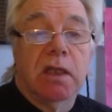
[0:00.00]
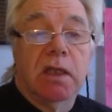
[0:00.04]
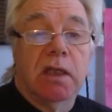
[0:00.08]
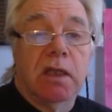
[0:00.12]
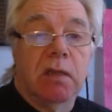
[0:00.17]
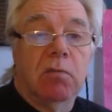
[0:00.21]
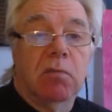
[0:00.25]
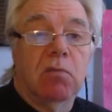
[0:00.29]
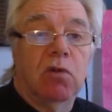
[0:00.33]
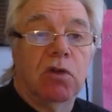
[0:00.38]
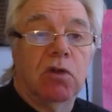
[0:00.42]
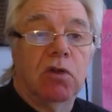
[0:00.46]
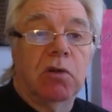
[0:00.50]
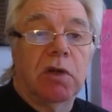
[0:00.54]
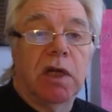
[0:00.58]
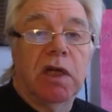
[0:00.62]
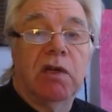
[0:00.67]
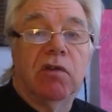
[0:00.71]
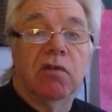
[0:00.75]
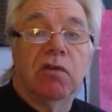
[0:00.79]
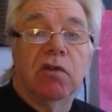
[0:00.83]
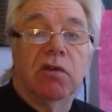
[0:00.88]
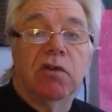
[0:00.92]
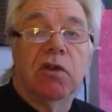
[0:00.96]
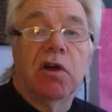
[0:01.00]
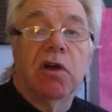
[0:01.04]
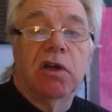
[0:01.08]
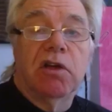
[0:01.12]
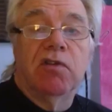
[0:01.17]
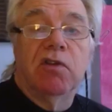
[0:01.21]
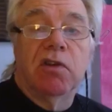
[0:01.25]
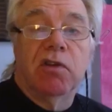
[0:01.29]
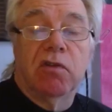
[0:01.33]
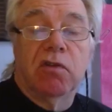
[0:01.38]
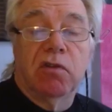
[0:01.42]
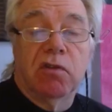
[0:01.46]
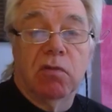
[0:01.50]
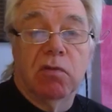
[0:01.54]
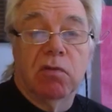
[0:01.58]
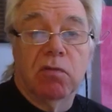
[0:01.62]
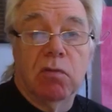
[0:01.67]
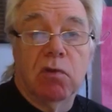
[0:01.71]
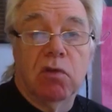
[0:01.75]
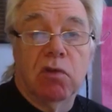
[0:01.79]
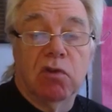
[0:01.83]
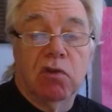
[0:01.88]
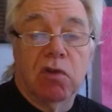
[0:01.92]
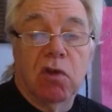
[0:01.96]
then what you'll get is a digest of
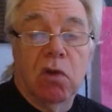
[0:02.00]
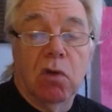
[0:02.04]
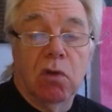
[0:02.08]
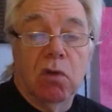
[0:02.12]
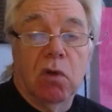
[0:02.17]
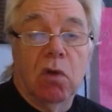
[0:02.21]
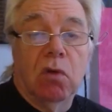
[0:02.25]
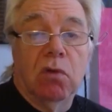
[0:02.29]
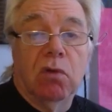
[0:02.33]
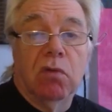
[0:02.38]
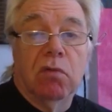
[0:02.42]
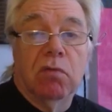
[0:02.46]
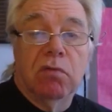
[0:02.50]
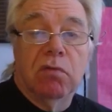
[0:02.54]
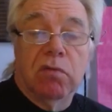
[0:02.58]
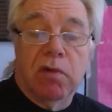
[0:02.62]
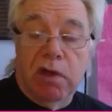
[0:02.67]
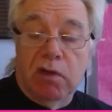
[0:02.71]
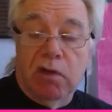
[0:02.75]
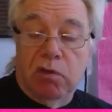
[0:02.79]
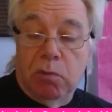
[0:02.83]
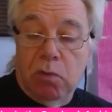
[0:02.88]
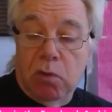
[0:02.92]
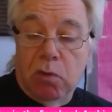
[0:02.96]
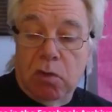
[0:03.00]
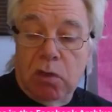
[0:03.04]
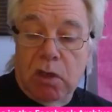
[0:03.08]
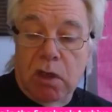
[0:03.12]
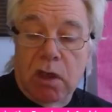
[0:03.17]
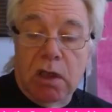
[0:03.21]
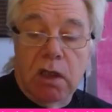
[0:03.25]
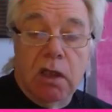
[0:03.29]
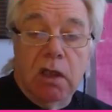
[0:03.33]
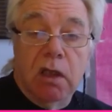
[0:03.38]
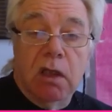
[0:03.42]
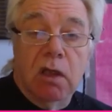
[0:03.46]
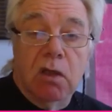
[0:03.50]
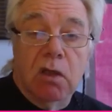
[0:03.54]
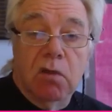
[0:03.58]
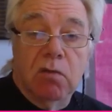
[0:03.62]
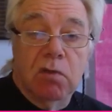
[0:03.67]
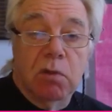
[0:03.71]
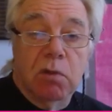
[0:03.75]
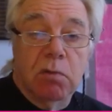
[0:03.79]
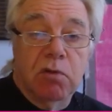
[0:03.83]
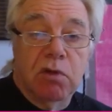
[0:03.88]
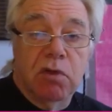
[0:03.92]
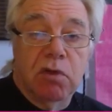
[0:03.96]
what's gone on Facebook
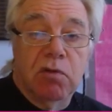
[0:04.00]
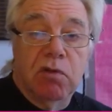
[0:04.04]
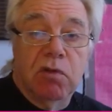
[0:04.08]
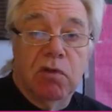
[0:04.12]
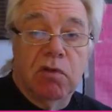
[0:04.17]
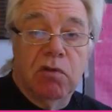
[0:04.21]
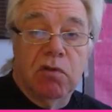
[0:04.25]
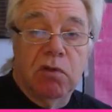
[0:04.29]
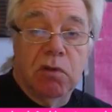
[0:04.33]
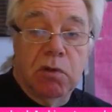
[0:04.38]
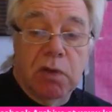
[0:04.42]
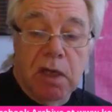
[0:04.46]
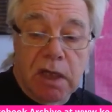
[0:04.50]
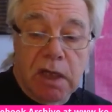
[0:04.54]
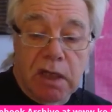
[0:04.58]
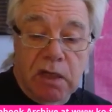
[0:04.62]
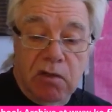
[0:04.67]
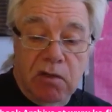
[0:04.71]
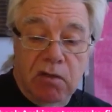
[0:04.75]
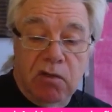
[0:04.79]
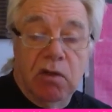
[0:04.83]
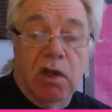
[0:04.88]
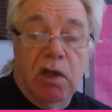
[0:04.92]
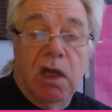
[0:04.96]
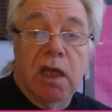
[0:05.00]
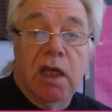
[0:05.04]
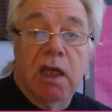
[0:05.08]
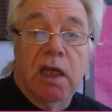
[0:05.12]
over the previous few days,